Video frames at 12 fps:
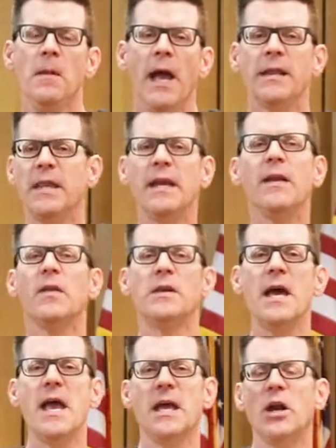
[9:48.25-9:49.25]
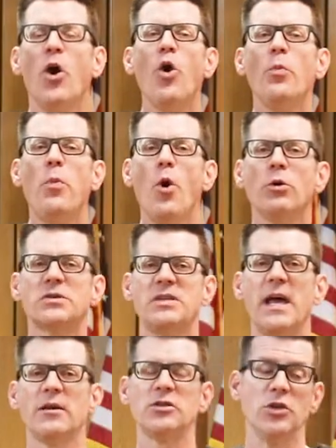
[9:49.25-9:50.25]
At the end of the day, it all boils
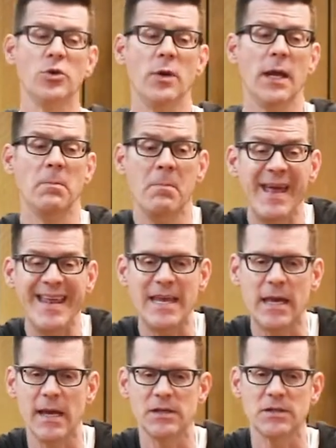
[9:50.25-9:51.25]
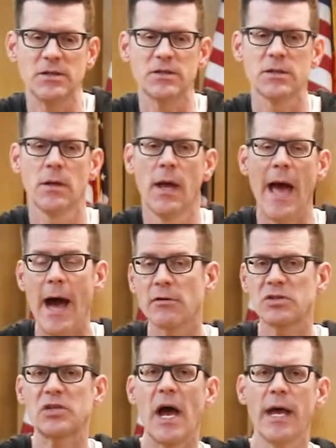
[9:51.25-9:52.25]
down to, in many cases,
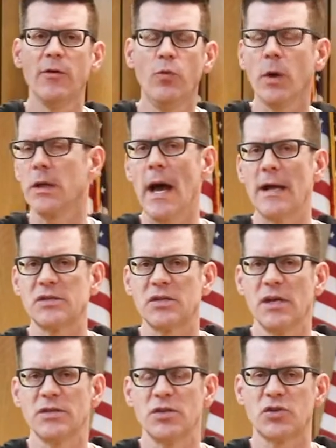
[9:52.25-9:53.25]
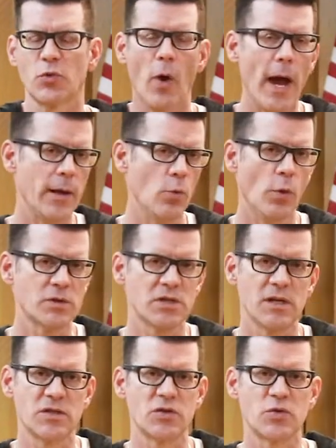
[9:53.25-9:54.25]
outside of what God says is right and what
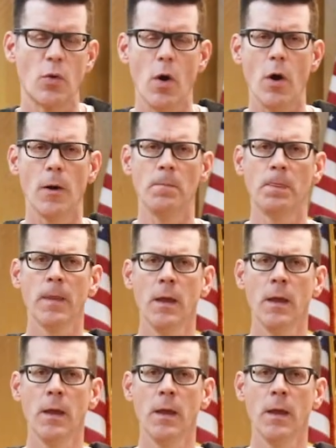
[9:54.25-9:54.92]
says is wrong,